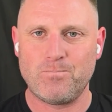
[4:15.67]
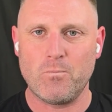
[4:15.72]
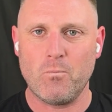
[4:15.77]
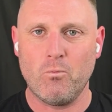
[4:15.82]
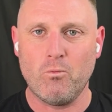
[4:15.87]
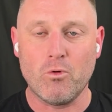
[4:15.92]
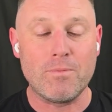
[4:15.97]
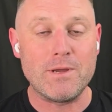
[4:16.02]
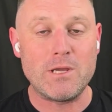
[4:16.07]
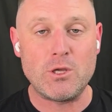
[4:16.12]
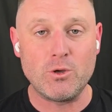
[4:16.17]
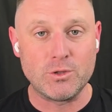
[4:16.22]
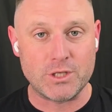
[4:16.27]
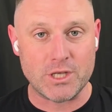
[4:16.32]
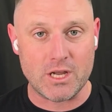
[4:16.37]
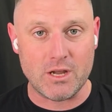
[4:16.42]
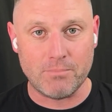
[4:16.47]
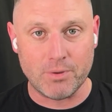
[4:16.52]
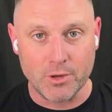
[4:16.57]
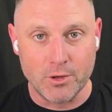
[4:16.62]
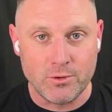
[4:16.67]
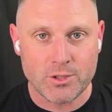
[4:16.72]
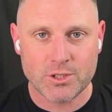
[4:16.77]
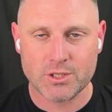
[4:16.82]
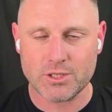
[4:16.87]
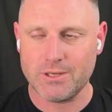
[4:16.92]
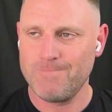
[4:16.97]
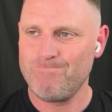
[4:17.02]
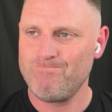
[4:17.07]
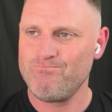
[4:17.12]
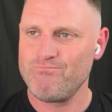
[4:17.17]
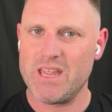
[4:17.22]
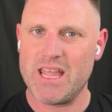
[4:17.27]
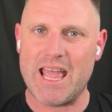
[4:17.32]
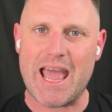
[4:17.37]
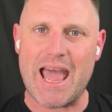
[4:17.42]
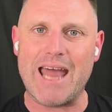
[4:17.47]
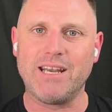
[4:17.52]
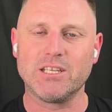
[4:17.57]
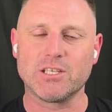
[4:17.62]
will be using a boost.
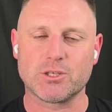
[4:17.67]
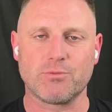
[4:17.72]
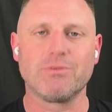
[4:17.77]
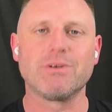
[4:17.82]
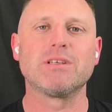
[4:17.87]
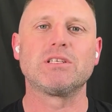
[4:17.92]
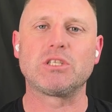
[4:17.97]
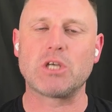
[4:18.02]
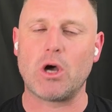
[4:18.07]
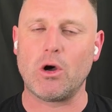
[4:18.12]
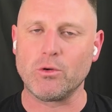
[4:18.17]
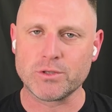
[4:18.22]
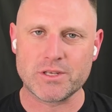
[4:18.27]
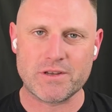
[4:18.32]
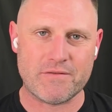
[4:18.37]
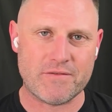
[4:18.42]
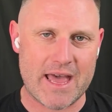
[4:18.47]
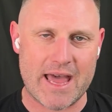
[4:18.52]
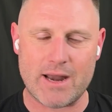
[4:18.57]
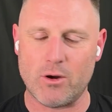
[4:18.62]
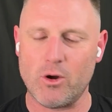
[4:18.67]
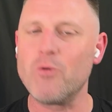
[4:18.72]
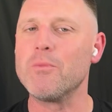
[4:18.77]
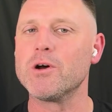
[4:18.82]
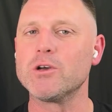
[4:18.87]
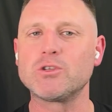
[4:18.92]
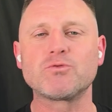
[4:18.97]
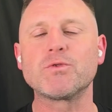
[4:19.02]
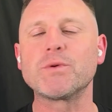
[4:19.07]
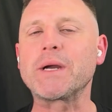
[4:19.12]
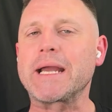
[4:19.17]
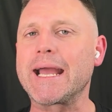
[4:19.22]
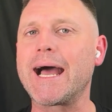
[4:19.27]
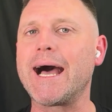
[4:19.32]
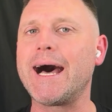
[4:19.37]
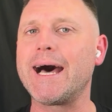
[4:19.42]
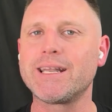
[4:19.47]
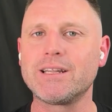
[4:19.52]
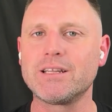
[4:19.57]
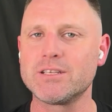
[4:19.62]
And as a result of that, almost
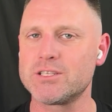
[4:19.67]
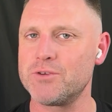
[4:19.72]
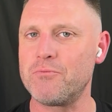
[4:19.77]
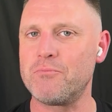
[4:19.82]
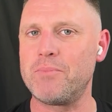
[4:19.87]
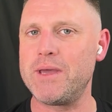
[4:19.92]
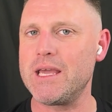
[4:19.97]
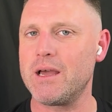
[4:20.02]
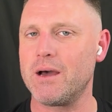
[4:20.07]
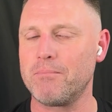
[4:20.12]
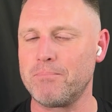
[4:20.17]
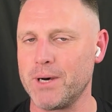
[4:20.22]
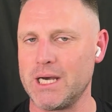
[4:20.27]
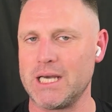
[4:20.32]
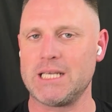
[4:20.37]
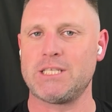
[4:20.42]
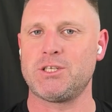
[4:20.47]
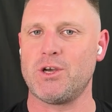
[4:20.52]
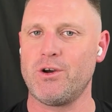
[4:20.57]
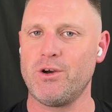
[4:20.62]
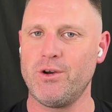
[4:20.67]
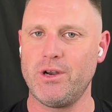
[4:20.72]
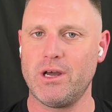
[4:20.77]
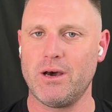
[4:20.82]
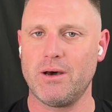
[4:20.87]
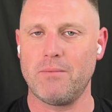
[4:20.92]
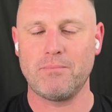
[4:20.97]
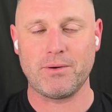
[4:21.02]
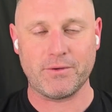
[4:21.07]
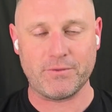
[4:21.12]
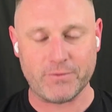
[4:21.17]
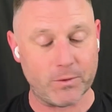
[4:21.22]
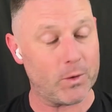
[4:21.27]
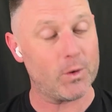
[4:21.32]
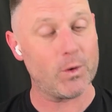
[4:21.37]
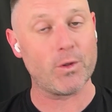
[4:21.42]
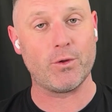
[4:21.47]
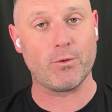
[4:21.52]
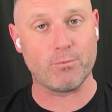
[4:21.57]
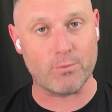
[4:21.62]
regardless of being a Bice owner
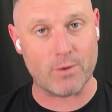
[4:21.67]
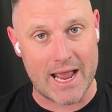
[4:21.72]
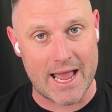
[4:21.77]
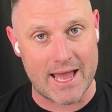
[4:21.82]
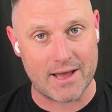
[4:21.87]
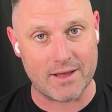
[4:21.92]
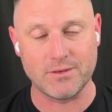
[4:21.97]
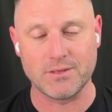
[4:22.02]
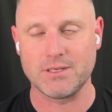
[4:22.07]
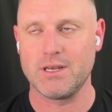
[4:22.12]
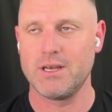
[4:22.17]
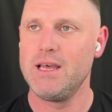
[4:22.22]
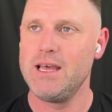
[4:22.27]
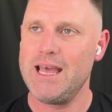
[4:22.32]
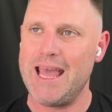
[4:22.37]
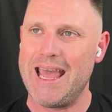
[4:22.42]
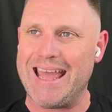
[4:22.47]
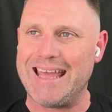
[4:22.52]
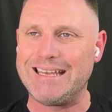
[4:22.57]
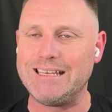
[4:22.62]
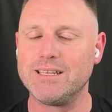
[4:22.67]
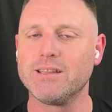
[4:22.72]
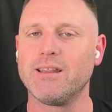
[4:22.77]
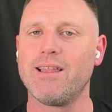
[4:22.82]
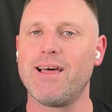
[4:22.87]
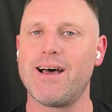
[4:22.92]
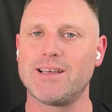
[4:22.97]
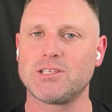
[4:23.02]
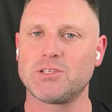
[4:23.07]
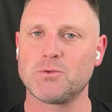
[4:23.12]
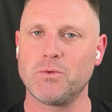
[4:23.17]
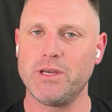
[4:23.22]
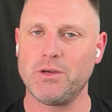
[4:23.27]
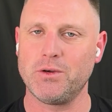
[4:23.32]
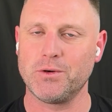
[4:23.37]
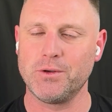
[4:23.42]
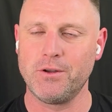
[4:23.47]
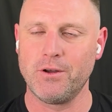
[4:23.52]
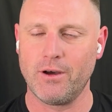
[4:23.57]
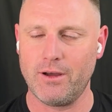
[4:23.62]
before the round ended last
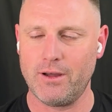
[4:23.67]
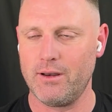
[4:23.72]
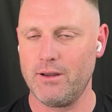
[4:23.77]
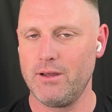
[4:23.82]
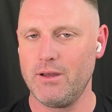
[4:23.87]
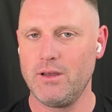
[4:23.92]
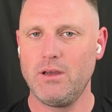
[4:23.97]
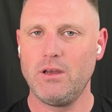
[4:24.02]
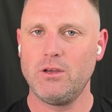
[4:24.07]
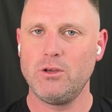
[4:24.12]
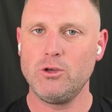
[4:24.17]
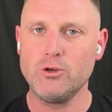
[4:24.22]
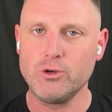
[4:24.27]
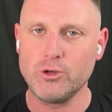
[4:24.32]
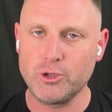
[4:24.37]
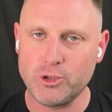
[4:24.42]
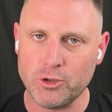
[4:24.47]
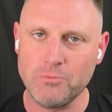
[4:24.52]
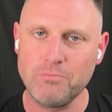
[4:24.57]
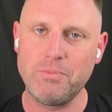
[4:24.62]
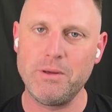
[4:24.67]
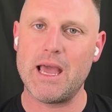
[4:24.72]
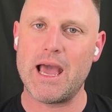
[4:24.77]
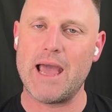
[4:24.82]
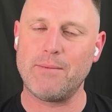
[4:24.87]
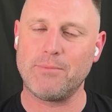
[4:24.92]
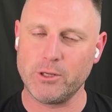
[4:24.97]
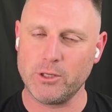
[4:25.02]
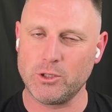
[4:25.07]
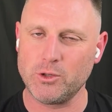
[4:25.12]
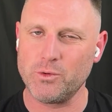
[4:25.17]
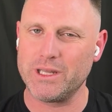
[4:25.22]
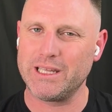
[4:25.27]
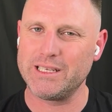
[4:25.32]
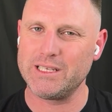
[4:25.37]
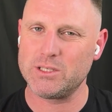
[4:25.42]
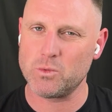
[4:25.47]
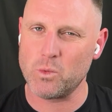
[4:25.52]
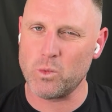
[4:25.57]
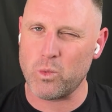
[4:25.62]
week or not, you should be able to do at
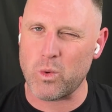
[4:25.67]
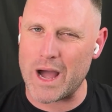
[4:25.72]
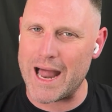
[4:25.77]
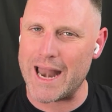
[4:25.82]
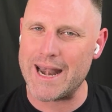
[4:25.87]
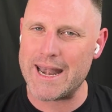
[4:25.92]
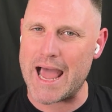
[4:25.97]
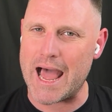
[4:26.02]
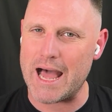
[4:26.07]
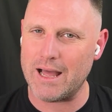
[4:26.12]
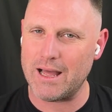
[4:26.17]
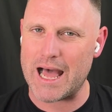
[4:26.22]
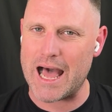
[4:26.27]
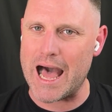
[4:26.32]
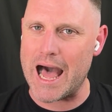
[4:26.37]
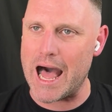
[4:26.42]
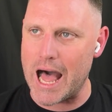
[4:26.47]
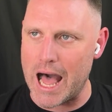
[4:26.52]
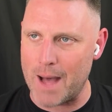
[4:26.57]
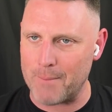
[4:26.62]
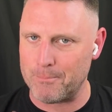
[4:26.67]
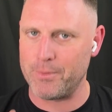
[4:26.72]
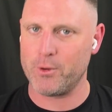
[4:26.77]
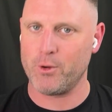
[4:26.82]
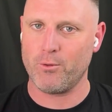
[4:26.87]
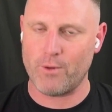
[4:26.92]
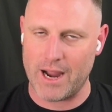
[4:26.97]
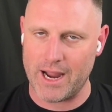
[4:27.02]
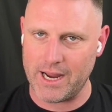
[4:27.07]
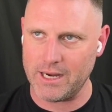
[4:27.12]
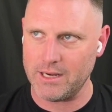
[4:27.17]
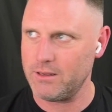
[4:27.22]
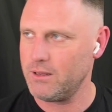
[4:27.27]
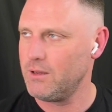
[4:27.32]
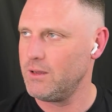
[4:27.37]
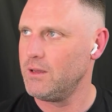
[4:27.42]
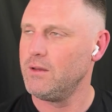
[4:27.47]
least one upgrade